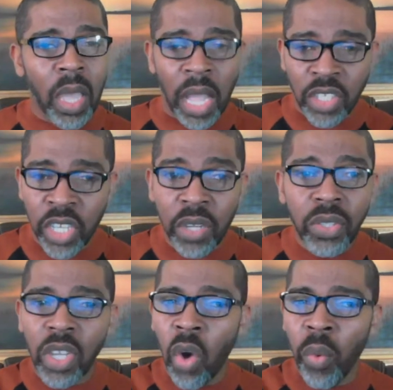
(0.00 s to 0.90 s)
and
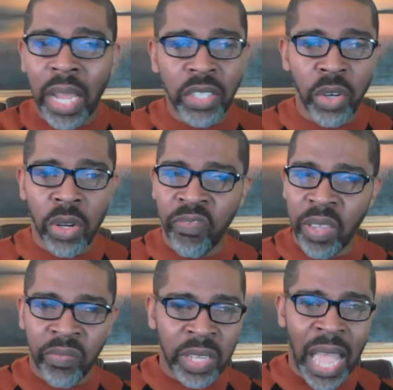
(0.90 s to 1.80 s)
years ago when i turned
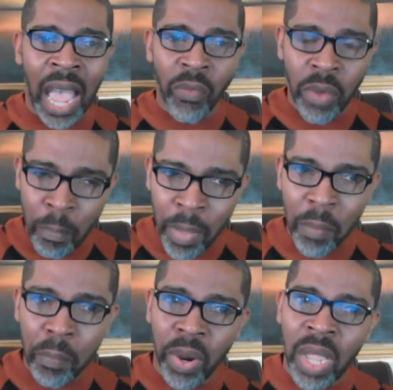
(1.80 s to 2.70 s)
50 i
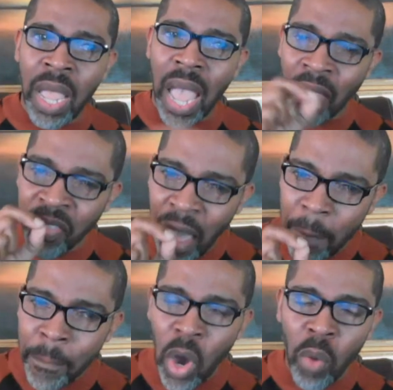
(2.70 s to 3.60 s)
remember at
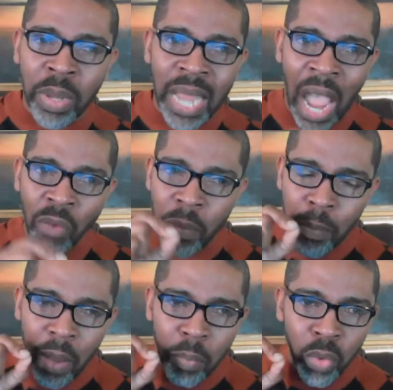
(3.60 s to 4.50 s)
that moment i
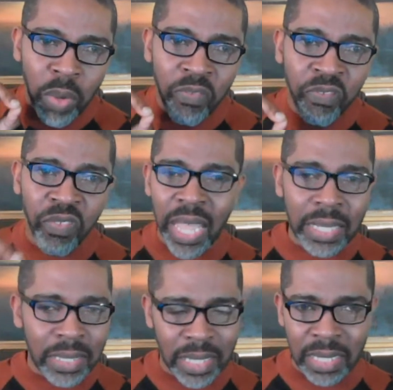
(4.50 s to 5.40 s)
remember
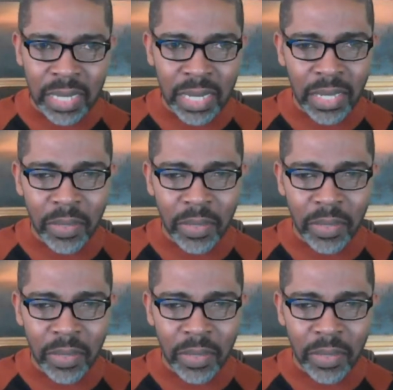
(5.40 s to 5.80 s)
reflecting